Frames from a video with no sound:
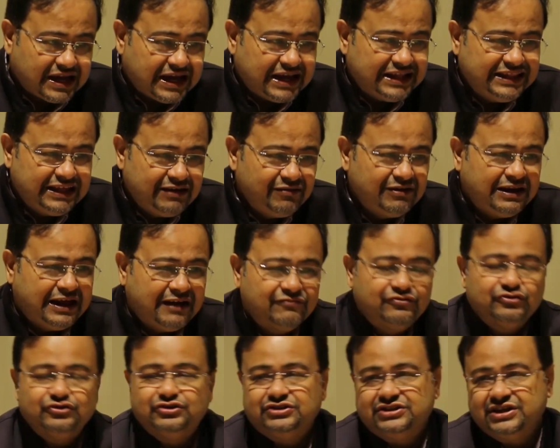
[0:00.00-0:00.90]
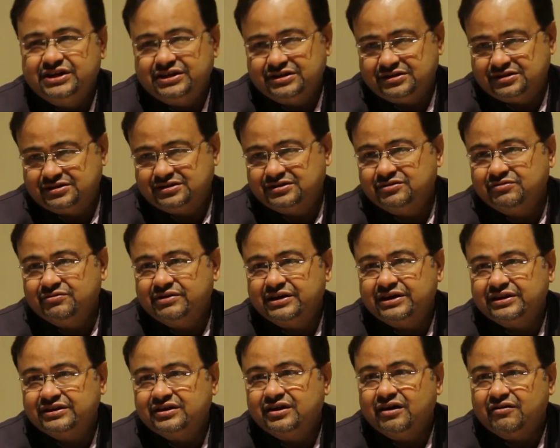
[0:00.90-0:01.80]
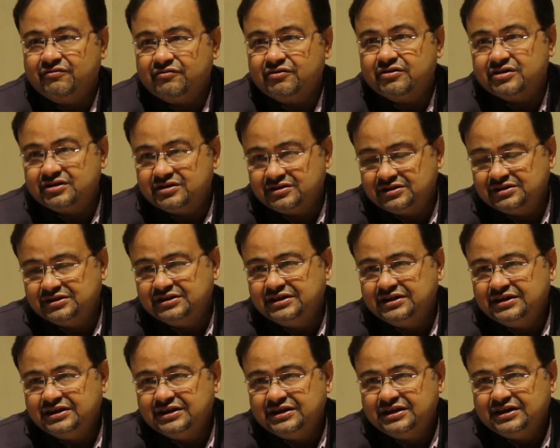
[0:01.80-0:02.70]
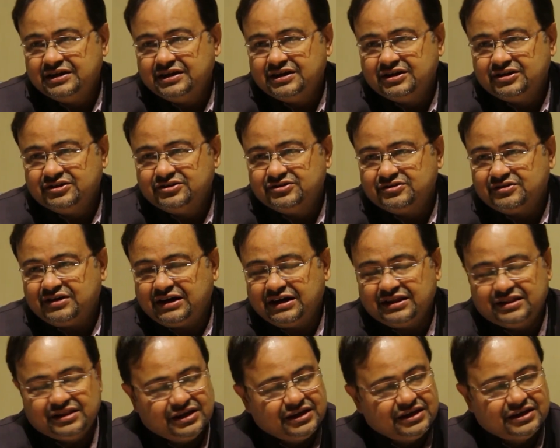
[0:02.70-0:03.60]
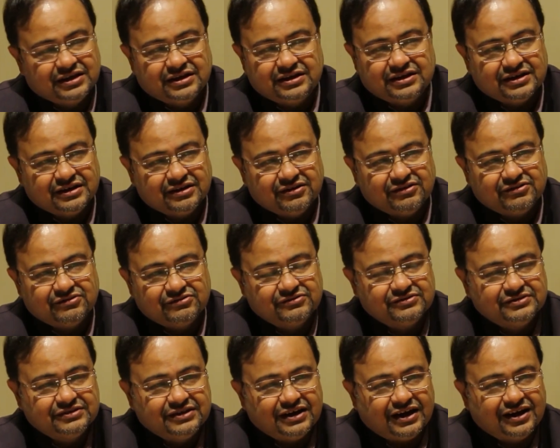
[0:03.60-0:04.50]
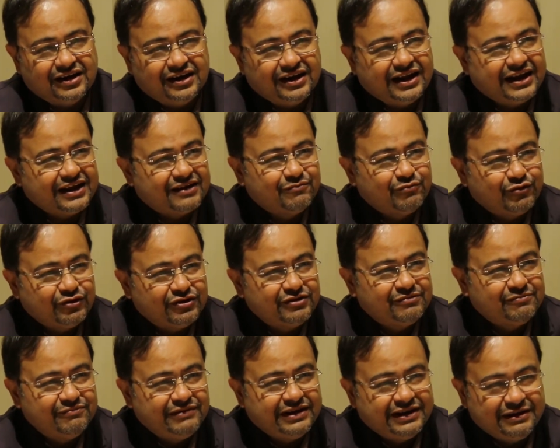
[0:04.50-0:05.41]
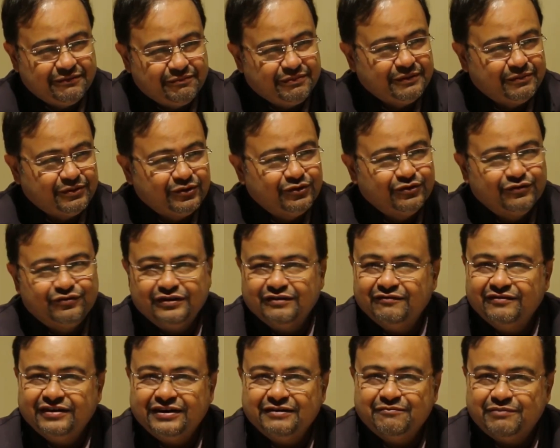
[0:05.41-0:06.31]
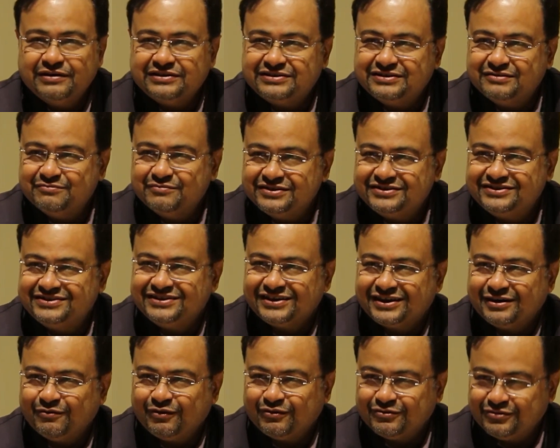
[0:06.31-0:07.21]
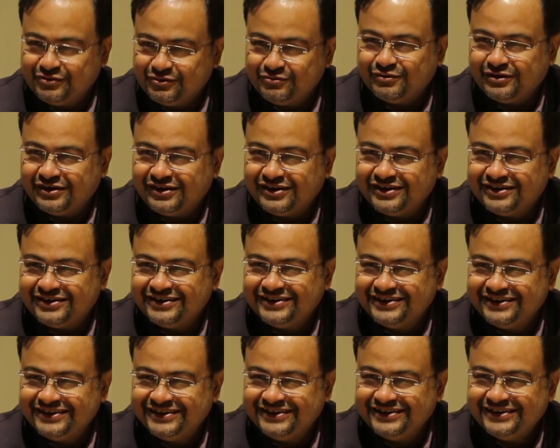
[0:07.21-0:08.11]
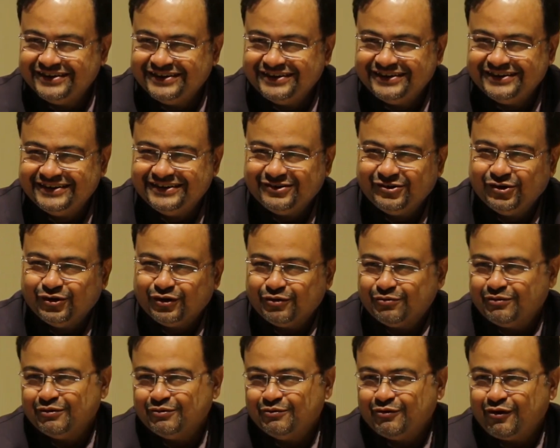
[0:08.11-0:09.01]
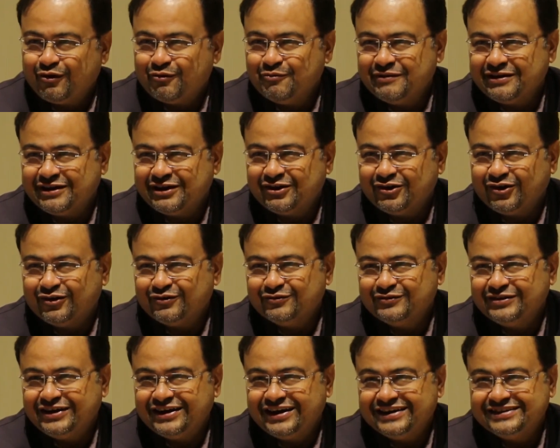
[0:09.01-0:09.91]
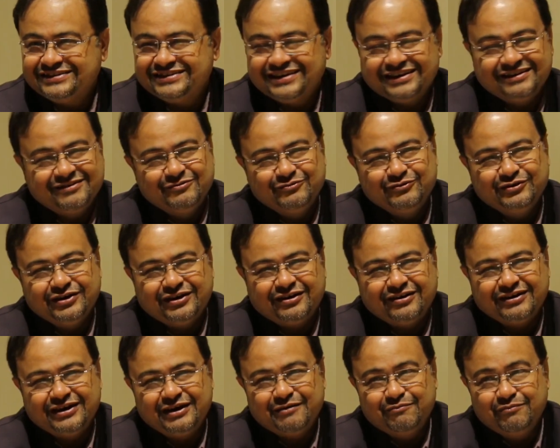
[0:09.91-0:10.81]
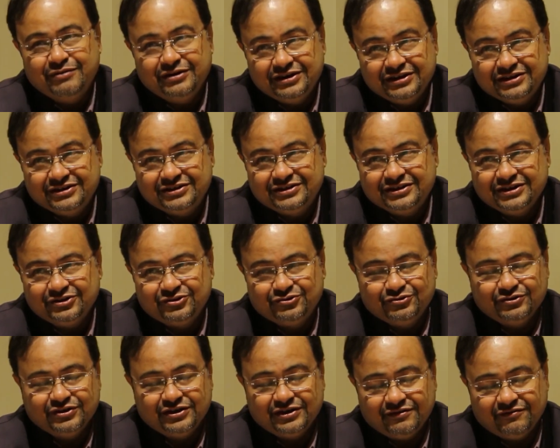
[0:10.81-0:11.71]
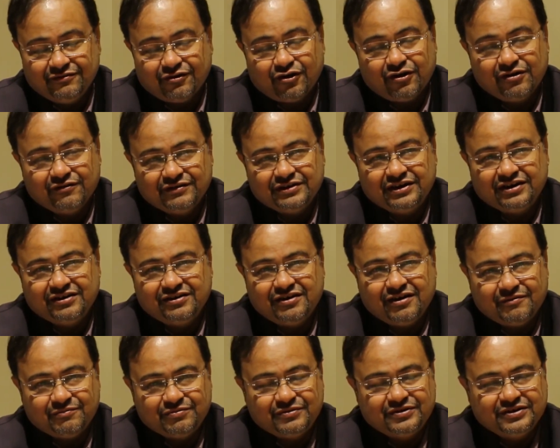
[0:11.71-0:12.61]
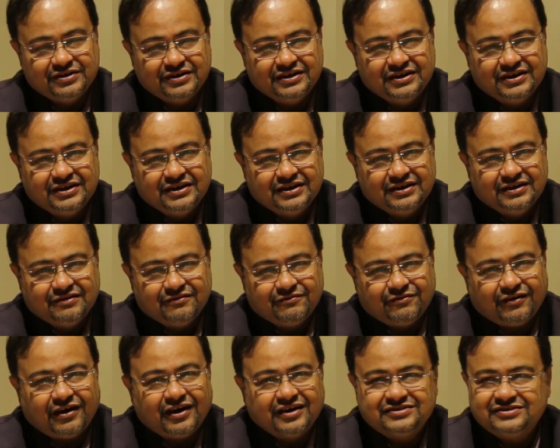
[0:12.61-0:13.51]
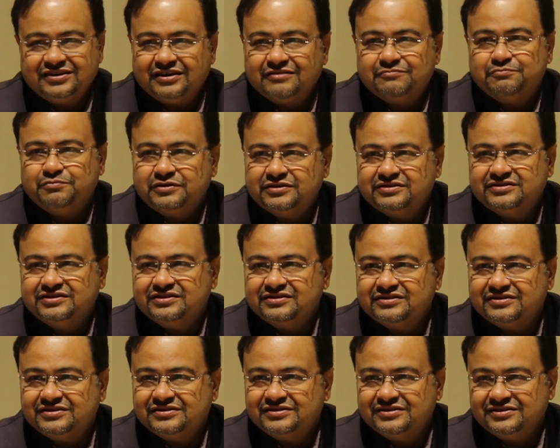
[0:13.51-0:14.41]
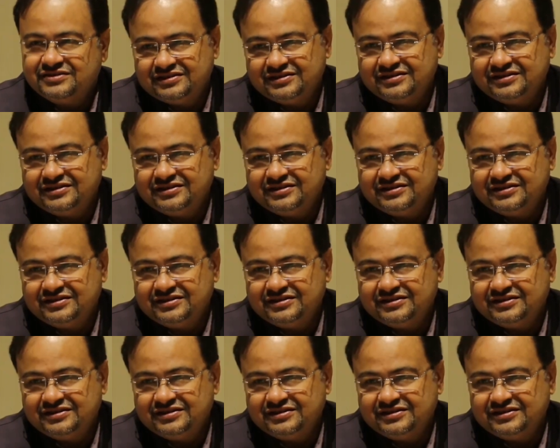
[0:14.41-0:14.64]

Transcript: And they will have to change the way they govern. So I think, unlike many people who feel very pessimistic about the world, global warming and all of that, I said our ability to evolve and adapt far surpasses